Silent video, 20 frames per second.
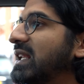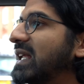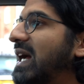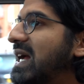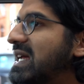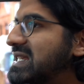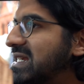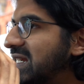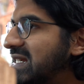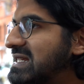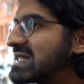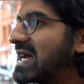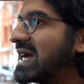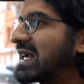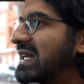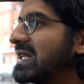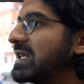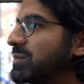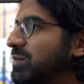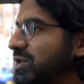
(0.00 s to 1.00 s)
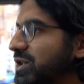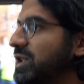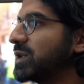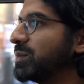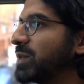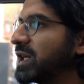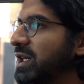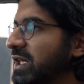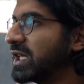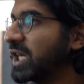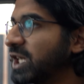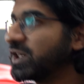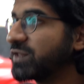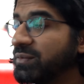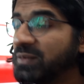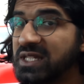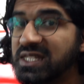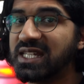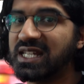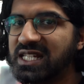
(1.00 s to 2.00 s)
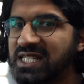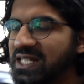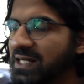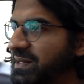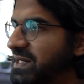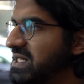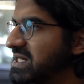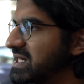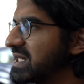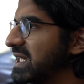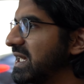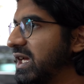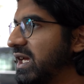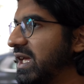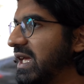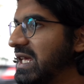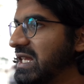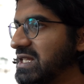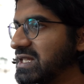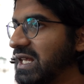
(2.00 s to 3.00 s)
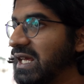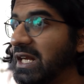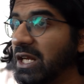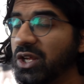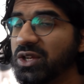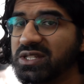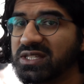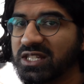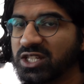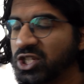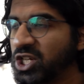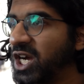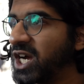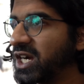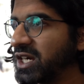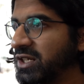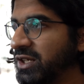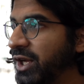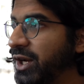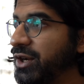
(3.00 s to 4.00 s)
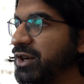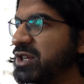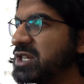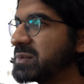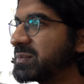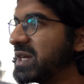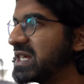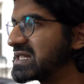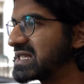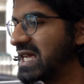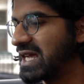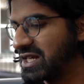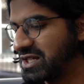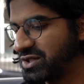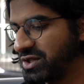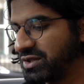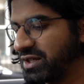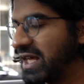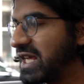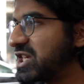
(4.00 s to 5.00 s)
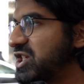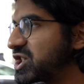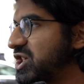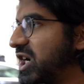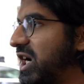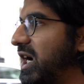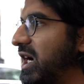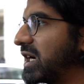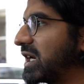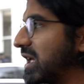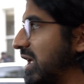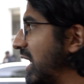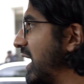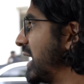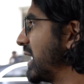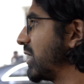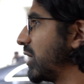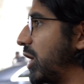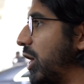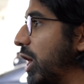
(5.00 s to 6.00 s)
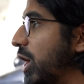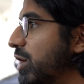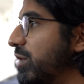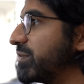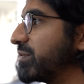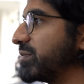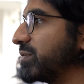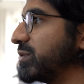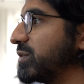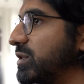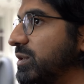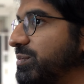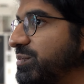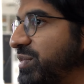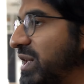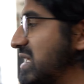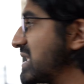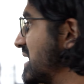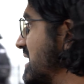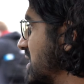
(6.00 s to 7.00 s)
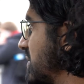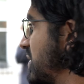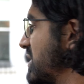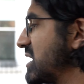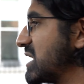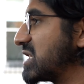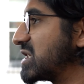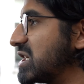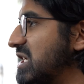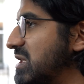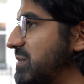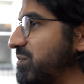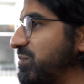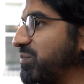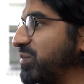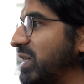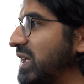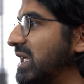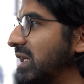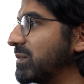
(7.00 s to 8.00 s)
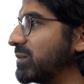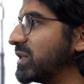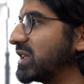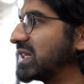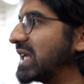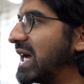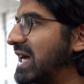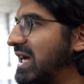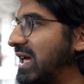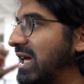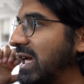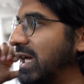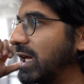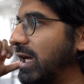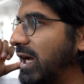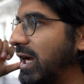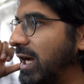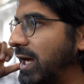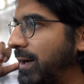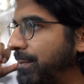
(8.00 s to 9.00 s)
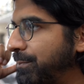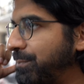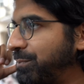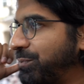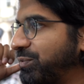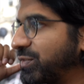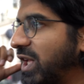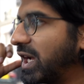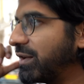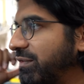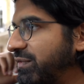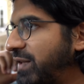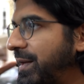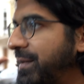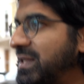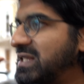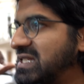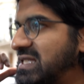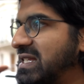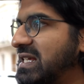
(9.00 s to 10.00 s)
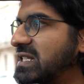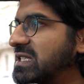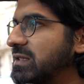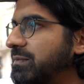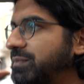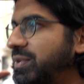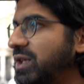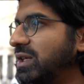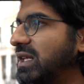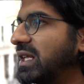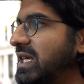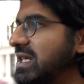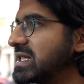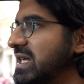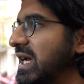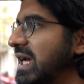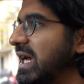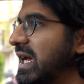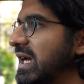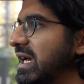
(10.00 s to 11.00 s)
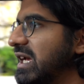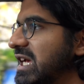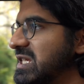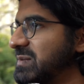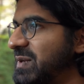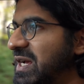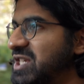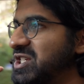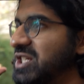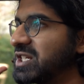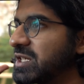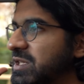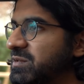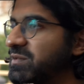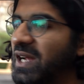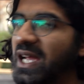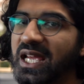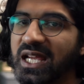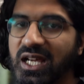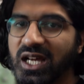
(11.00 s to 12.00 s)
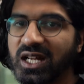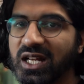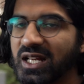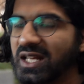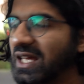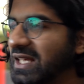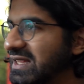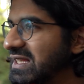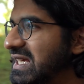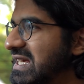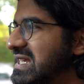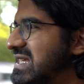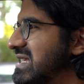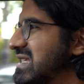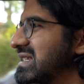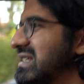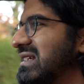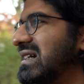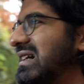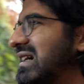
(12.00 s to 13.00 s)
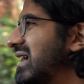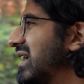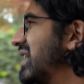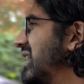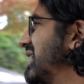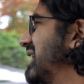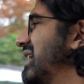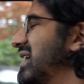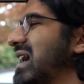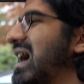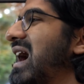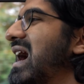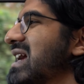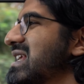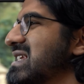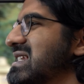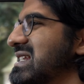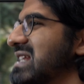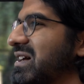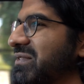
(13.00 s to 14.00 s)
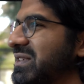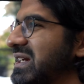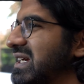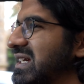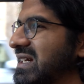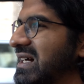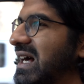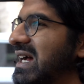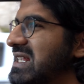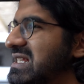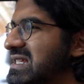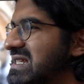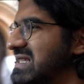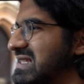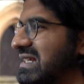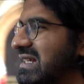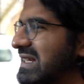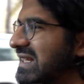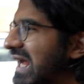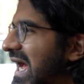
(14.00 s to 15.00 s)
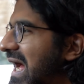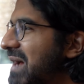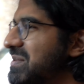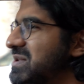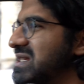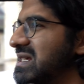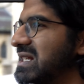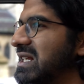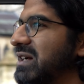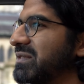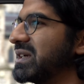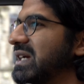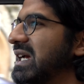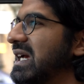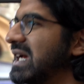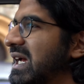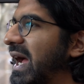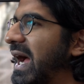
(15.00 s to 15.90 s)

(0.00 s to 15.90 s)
That is exactly what you want from a 6 Series. It loses the shark nose, but it takes on a shark-like overall presence, which is just brilliant with that that very distinctive boot lid, especially in a grey colour like this. Oh, I just love it. I just absolutely love it.